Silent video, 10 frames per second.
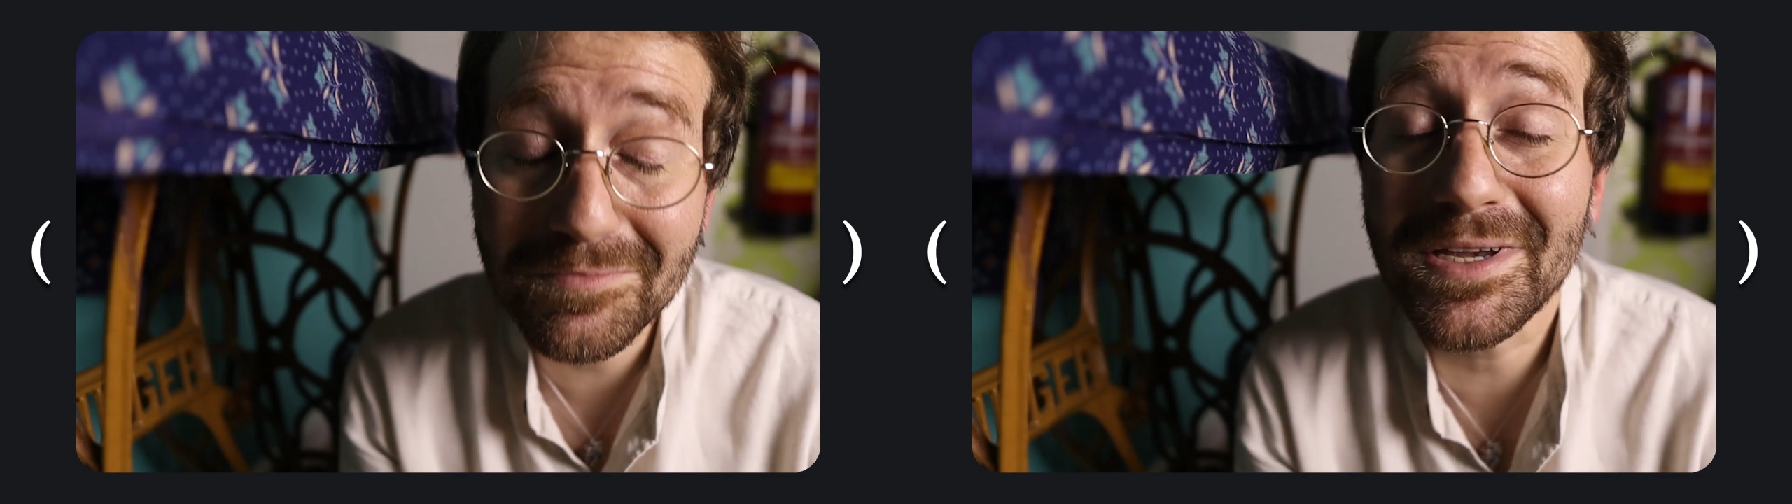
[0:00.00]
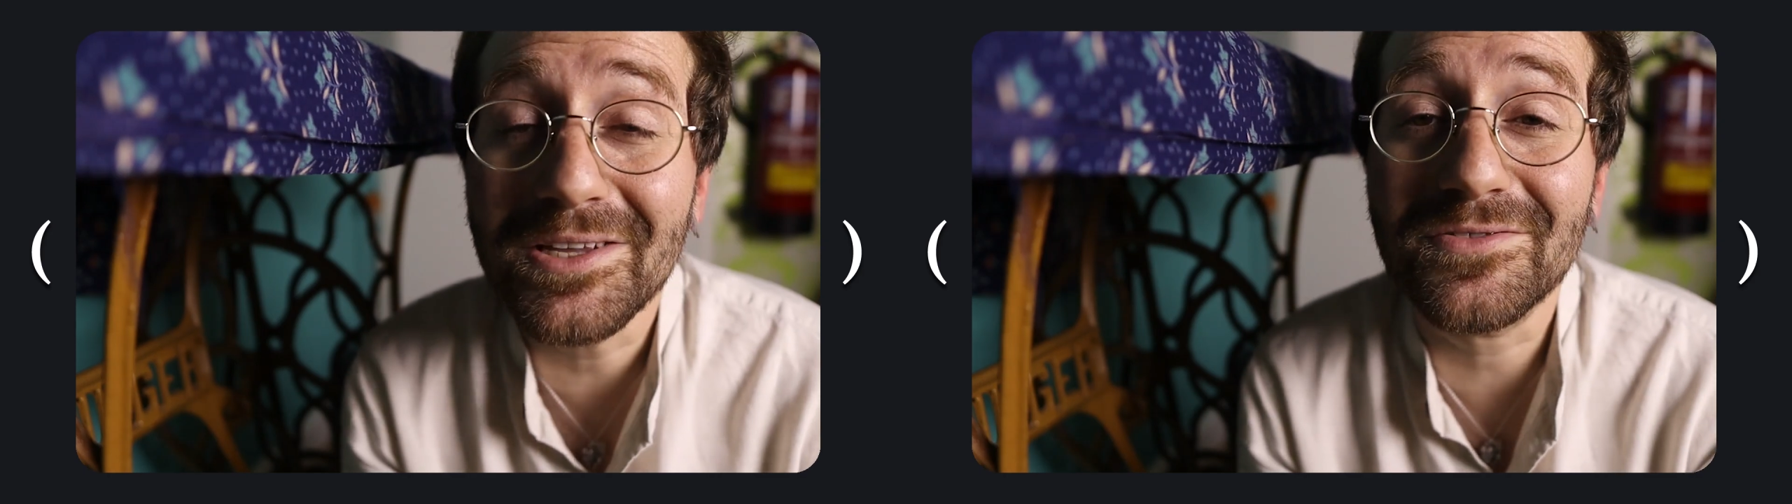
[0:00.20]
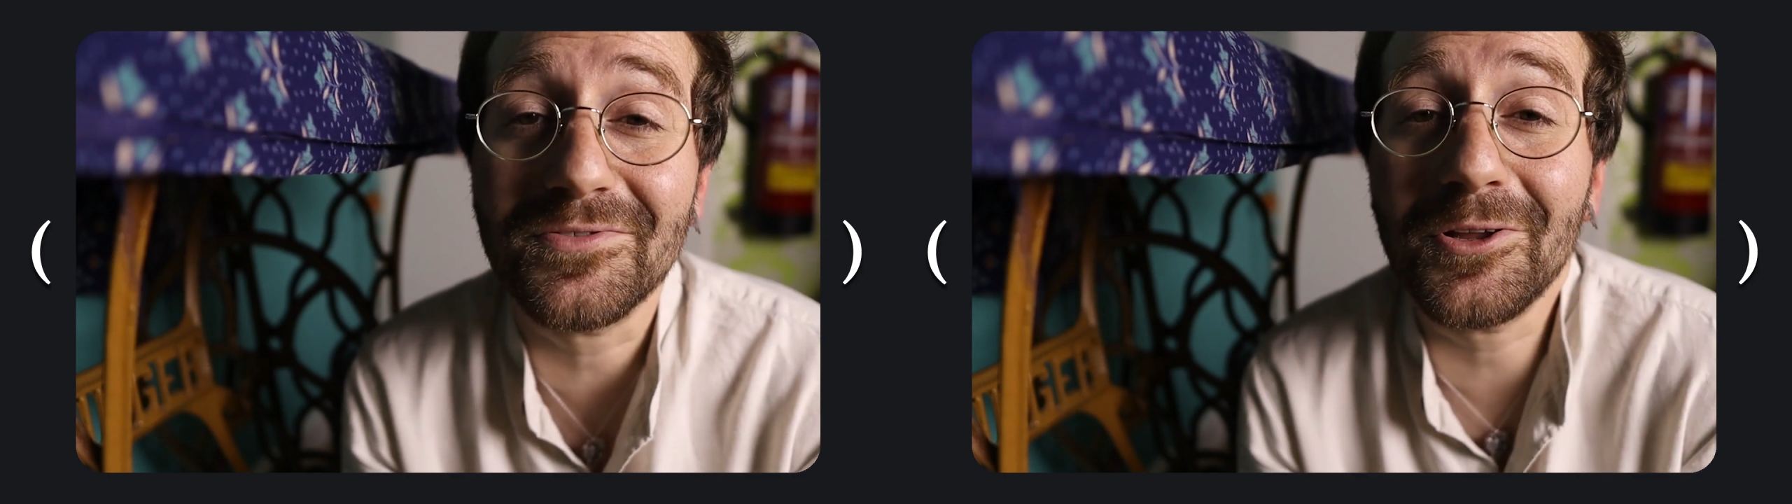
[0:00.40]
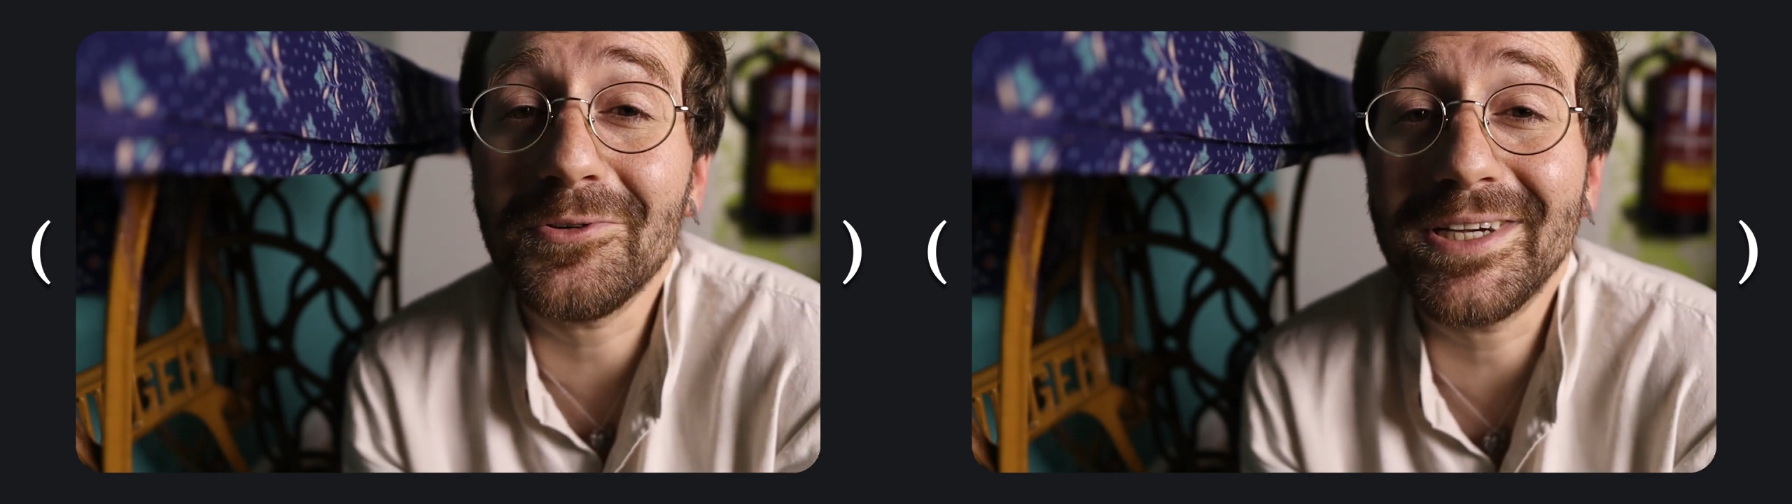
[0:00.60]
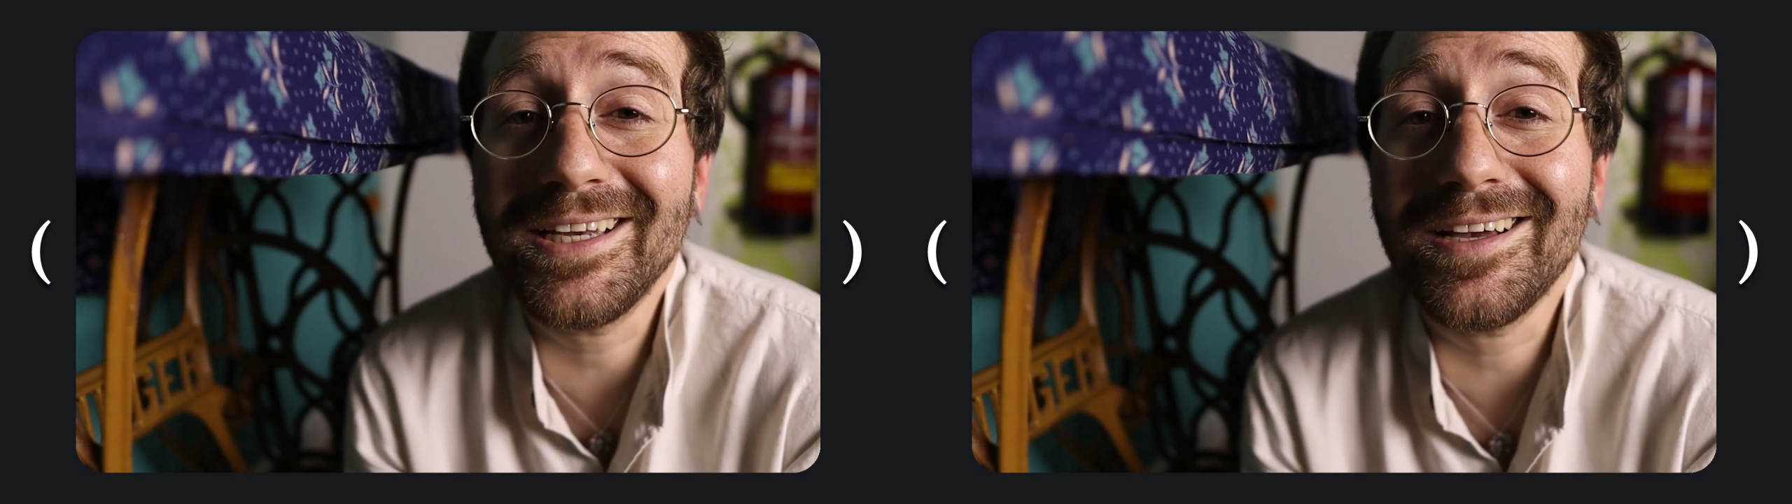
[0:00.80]
means
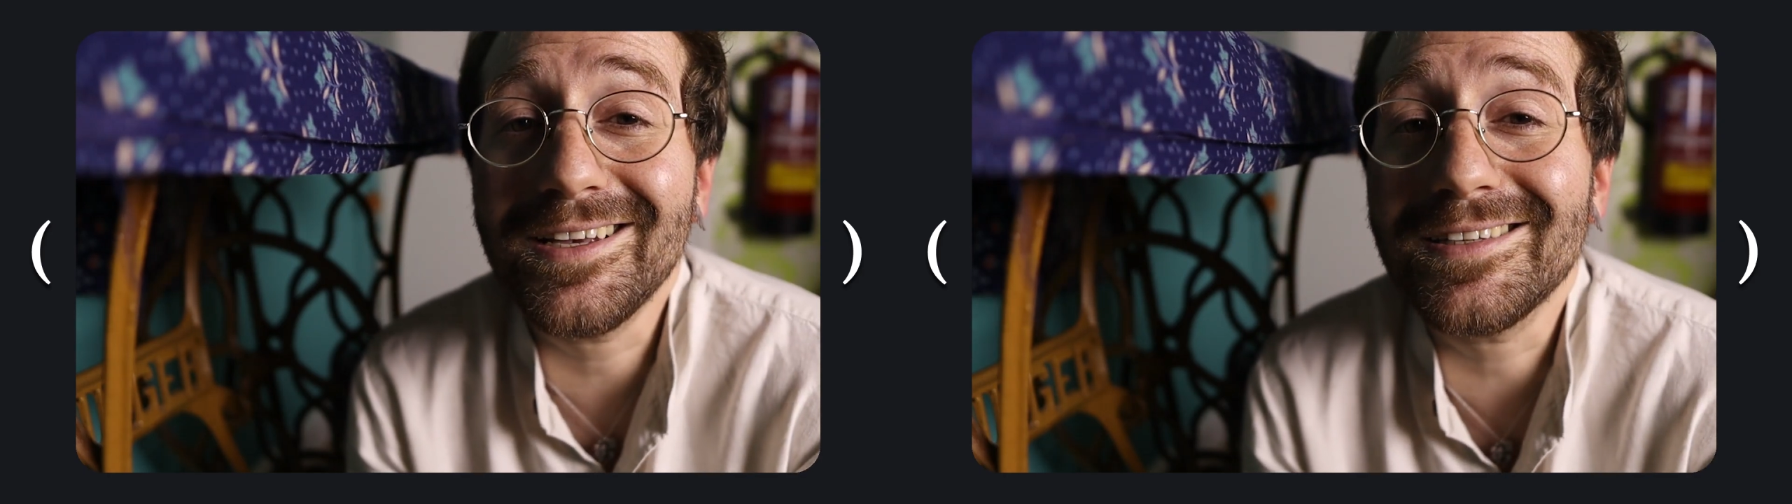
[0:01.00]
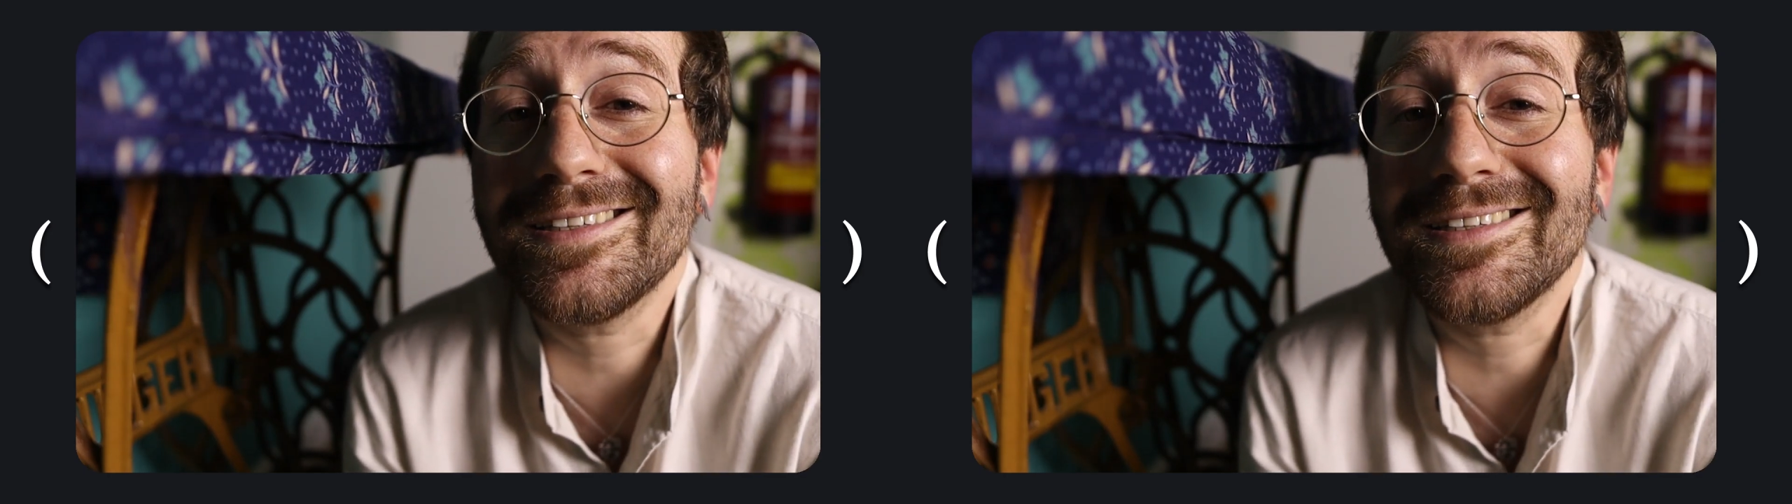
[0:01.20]
following a